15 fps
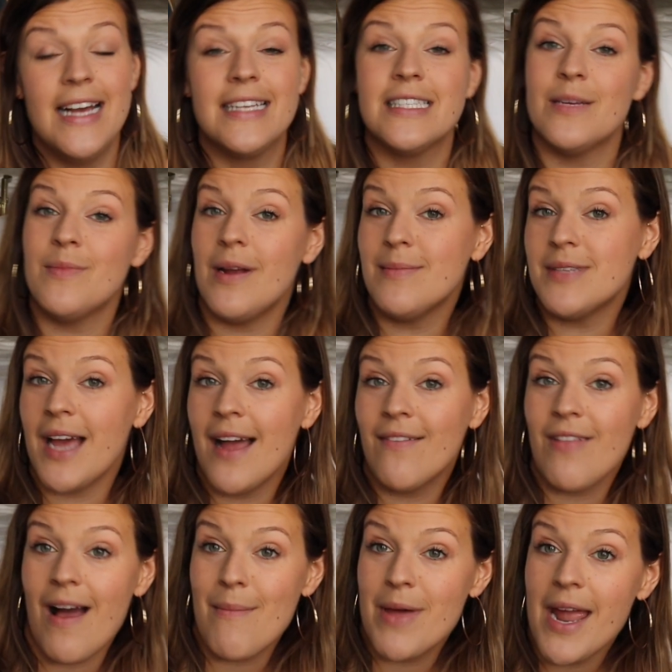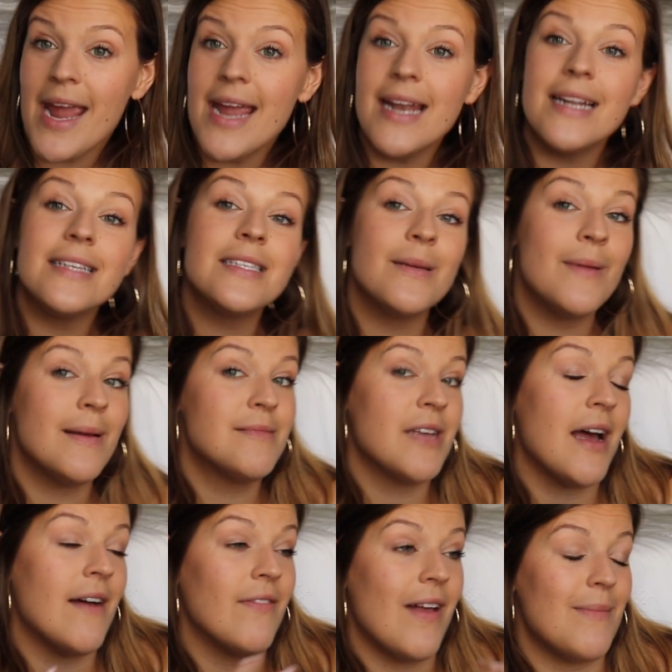Sometimes I have lab at 8, sometimes I
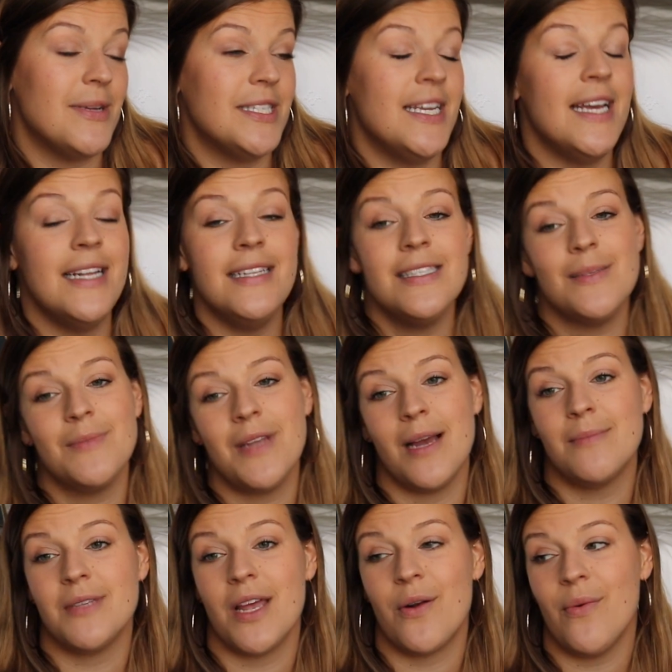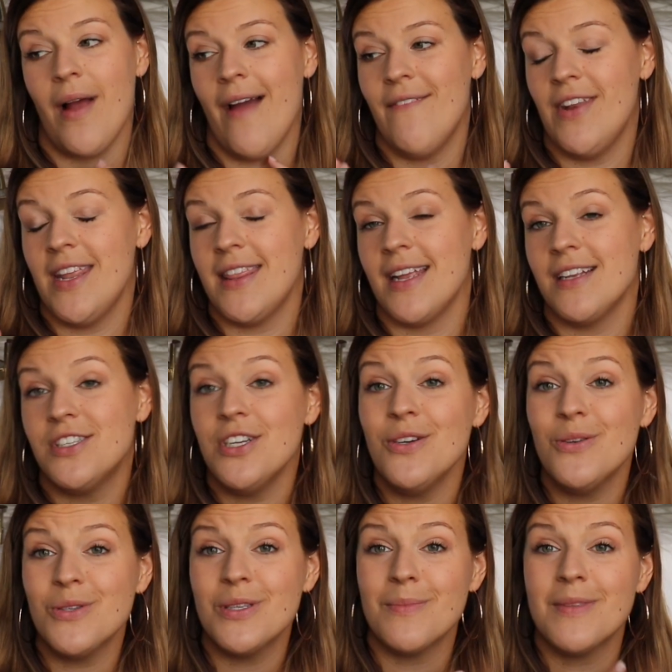have lab at 10, sometimes I don't have anything
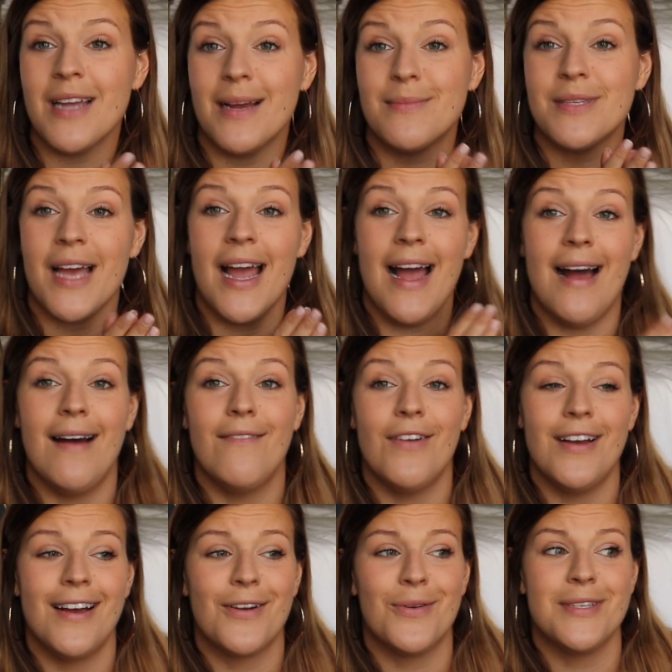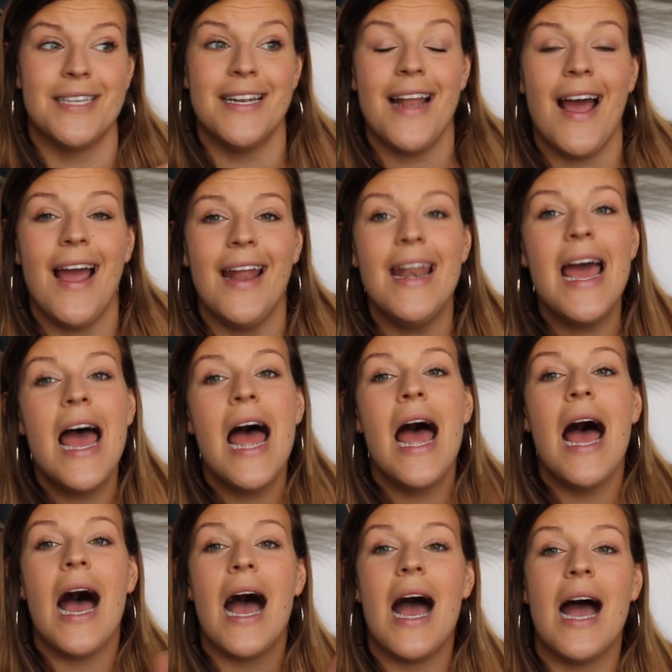due, sometimes I have a quiz at 9.
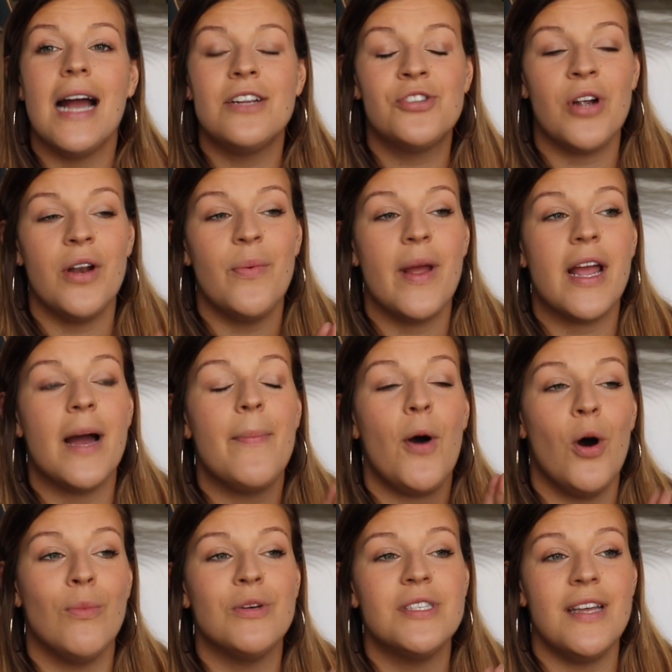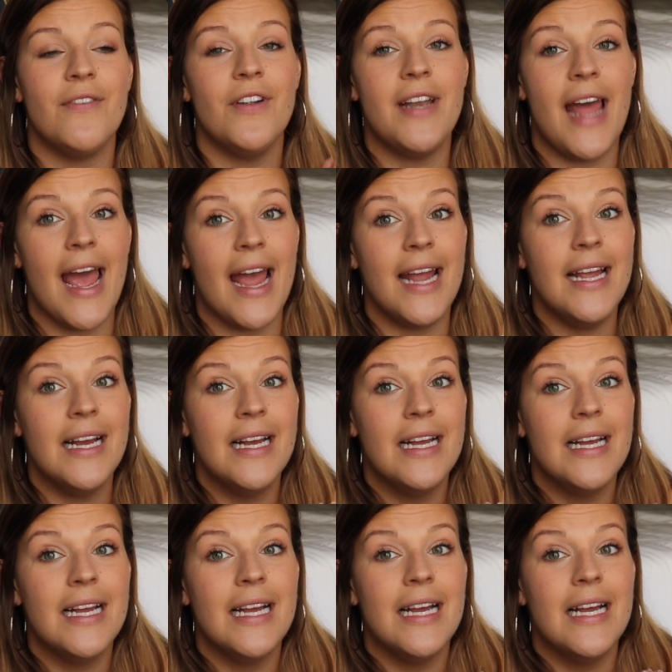I try to wake up almost every day
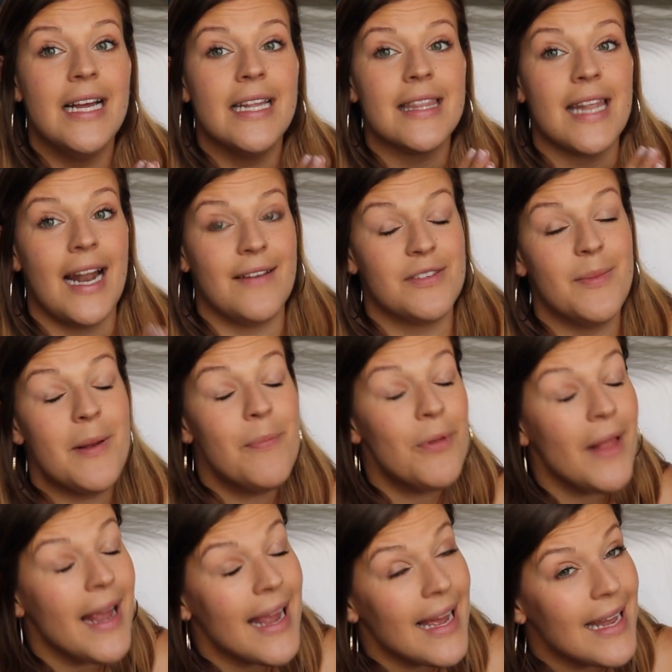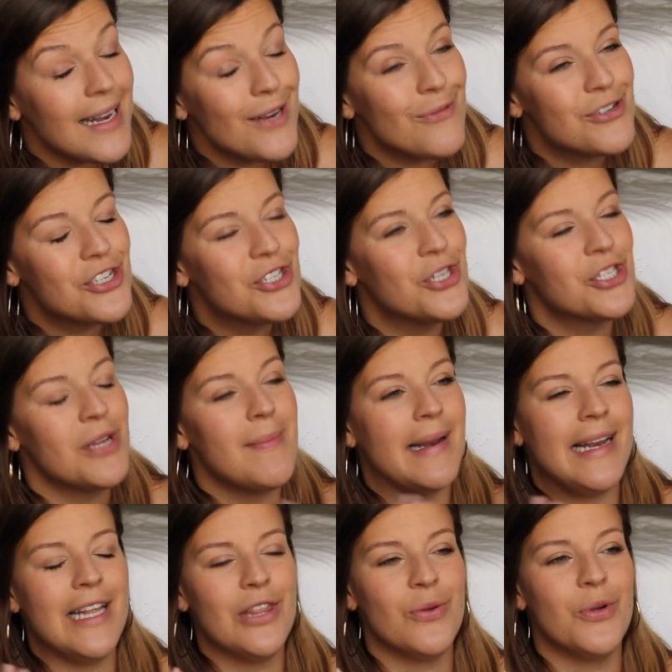that I have something planned, which is usually
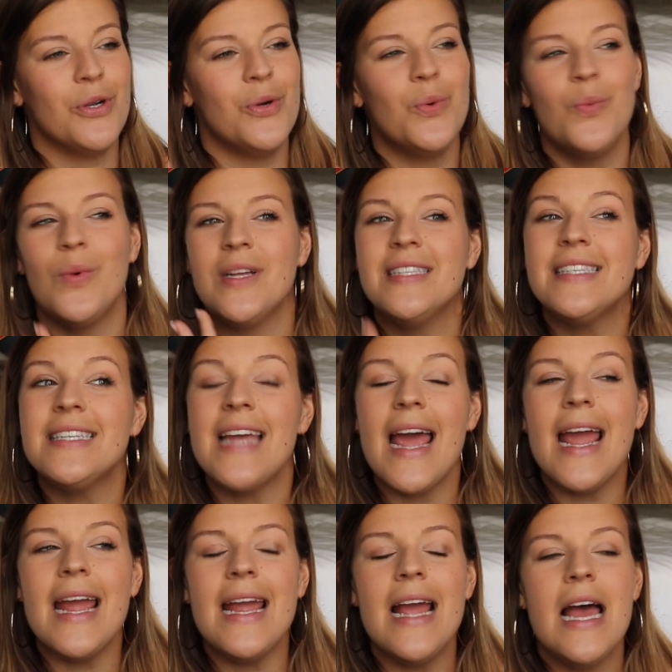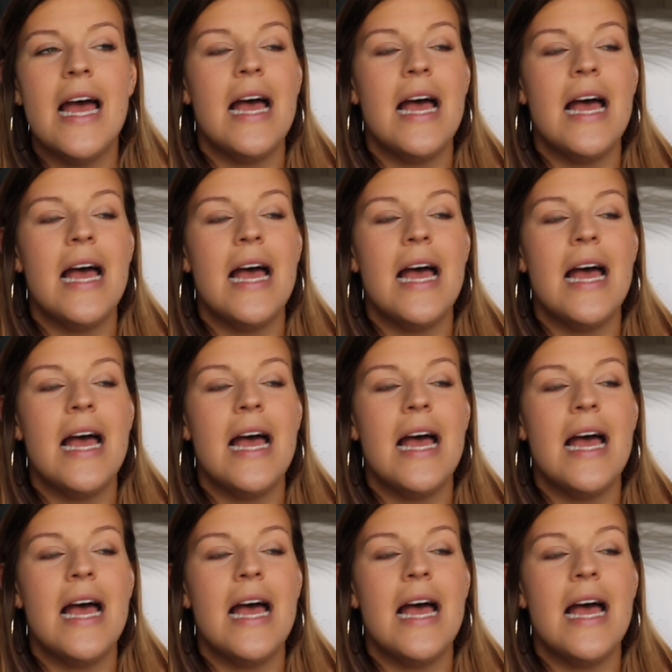Monday through Wednesday